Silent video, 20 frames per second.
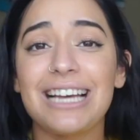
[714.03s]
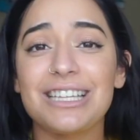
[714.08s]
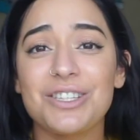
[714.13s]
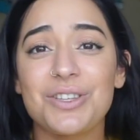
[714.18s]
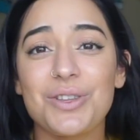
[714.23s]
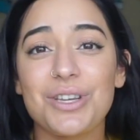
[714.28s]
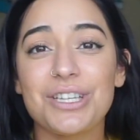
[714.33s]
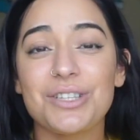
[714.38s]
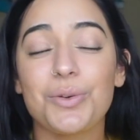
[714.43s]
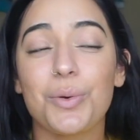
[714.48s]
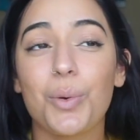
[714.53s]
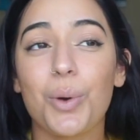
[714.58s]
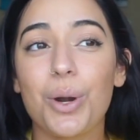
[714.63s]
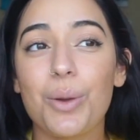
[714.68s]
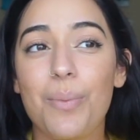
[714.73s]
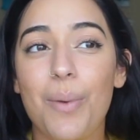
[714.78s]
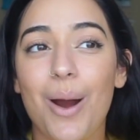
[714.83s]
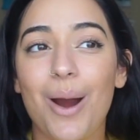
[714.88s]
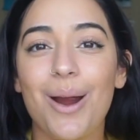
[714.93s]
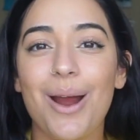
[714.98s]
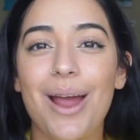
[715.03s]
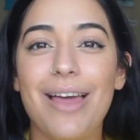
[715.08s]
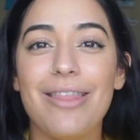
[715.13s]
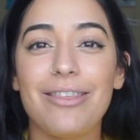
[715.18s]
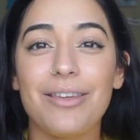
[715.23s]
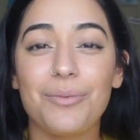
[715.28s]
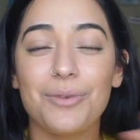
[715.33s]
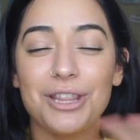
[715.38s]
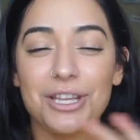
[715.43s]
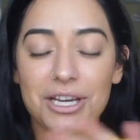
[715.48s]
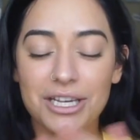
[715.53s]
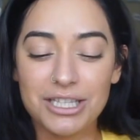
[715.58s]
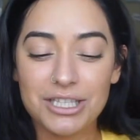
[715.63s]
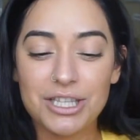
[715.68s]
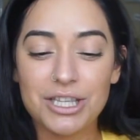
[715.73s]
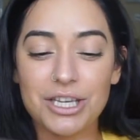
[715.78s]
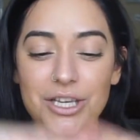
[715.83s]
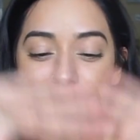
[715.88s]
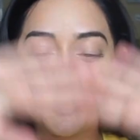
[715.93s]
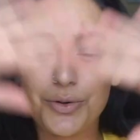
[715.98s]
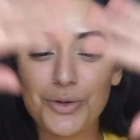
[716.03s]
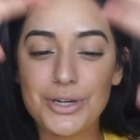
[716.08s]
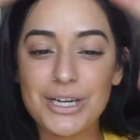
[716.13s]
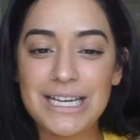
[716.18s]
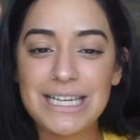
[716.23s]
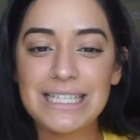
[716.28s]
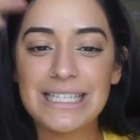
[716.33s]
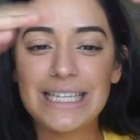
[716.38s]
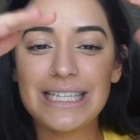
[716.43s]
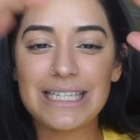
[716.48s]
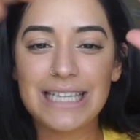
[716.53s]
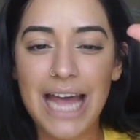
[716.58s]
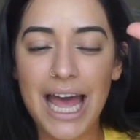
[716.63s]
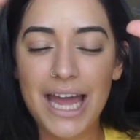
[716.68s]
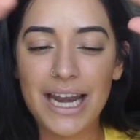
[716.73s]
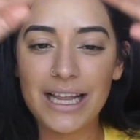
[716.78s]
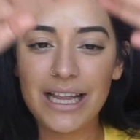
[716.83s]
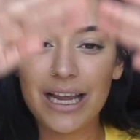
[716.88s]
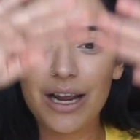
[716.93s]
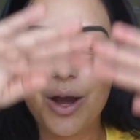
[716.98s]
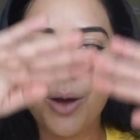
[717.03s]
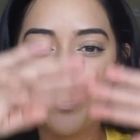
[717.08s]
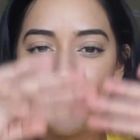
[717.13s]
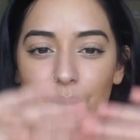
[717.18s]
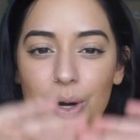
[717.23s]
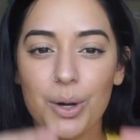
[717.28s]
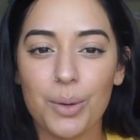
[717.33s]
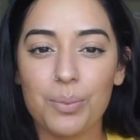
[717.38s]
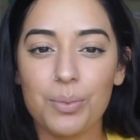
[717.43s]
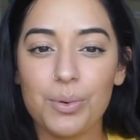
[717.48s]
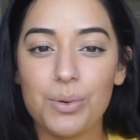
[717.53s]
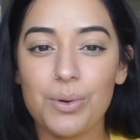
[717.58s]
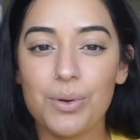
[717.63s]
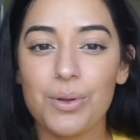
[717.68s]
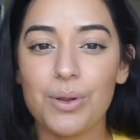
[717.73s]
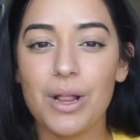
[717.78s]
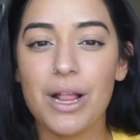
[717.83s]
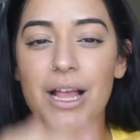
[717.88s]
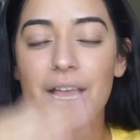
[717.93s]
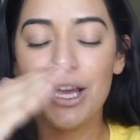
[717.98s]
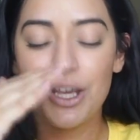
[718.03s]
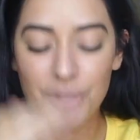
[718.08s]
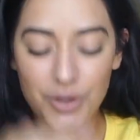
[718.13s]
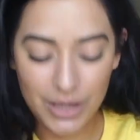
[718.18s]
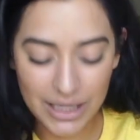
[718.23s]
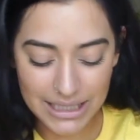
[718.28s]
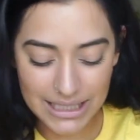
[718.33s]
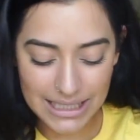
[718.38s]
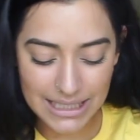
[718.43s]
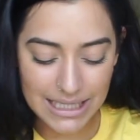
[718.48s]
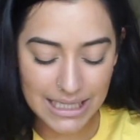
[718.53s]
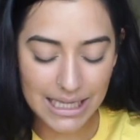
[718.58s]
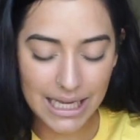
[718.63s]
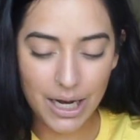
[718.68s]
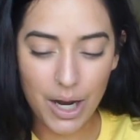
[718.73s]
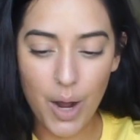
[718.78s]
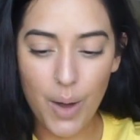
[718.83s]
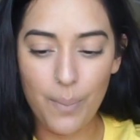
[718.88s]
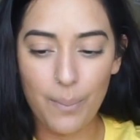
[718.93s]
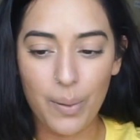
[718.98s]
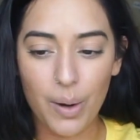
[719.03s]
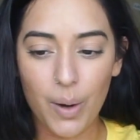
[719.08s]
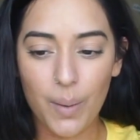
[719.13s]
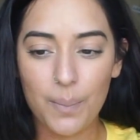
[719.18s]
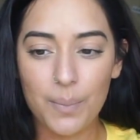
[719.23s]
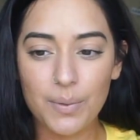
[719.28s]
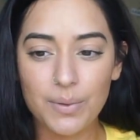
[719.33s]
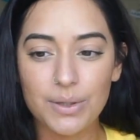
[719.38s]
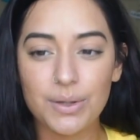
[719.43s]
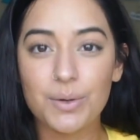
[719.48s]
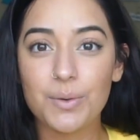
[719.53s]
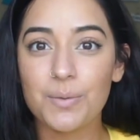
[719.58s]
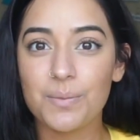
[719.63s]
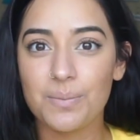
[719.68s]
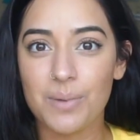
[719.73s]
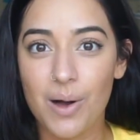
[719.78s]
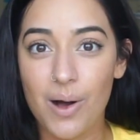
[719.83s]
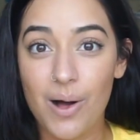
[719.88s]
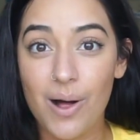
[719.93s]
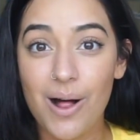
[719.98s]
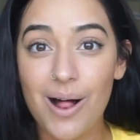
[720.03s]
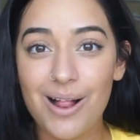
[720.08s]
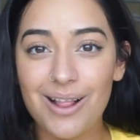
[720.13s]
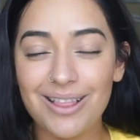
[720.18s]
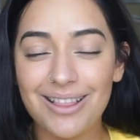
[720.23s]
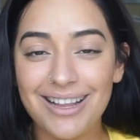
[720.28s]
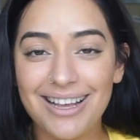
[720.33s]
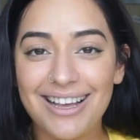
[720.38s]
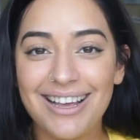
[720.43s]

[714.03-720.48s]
So they tore it apart, and then when they get to the uterus, it's kind of like a purple, you get to see like a purple little ball.